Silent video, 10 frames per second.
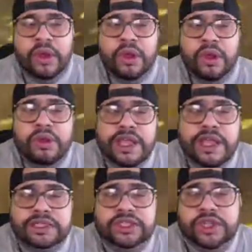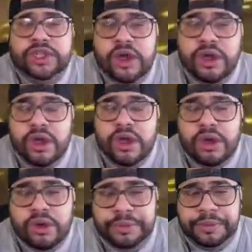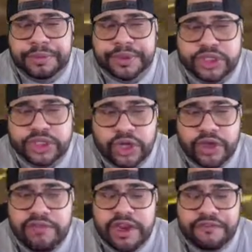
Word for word: Oh, that's dope! So even